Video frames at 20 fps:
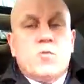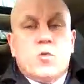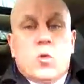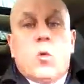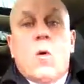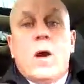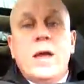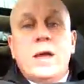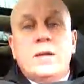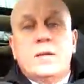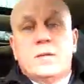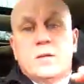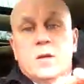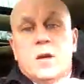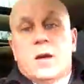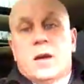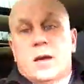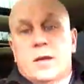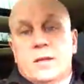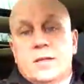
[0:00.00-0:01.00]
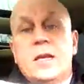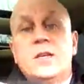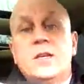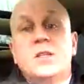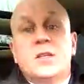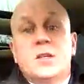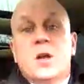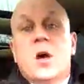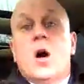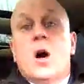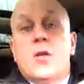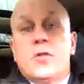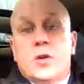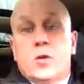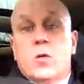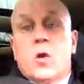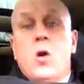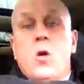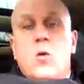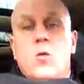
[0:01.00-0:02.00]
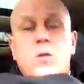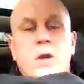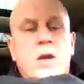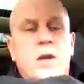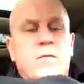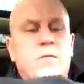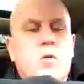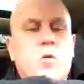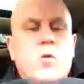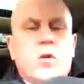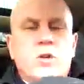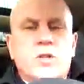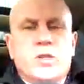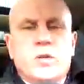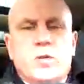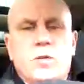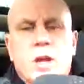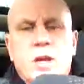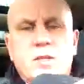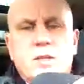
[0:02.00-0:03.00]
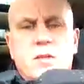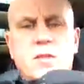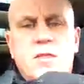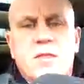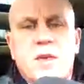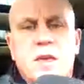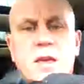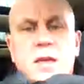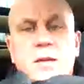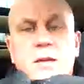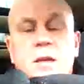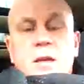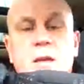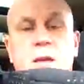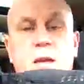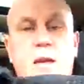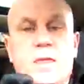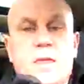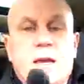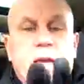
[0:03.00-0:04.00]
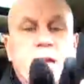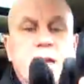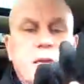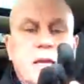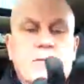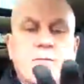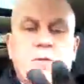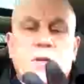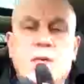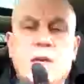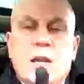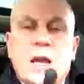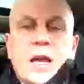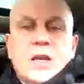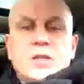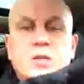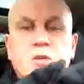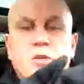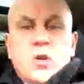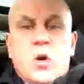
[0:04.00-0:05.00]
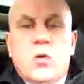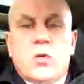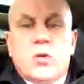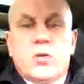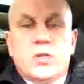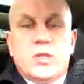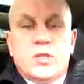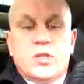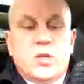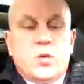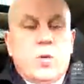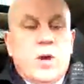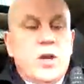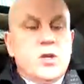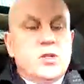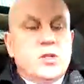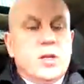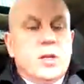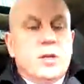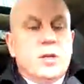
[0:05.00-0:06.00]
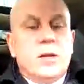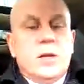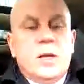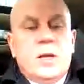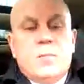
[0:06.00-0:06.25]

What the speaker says: quite decent on their own, and of course they're nice and thin, and they kind of give you that isotoner situation.